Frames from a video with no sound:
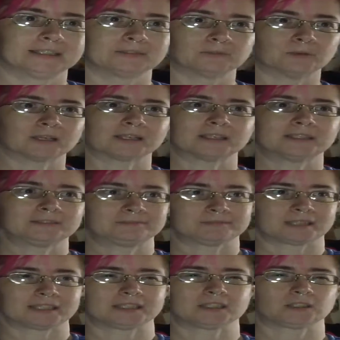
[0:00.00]
One
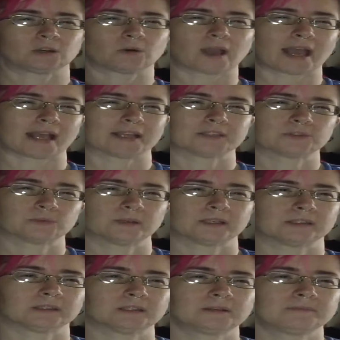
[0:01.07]
I didn't know as
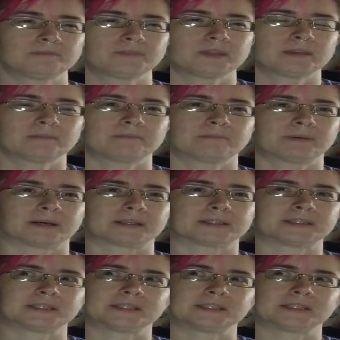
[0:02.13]
well, but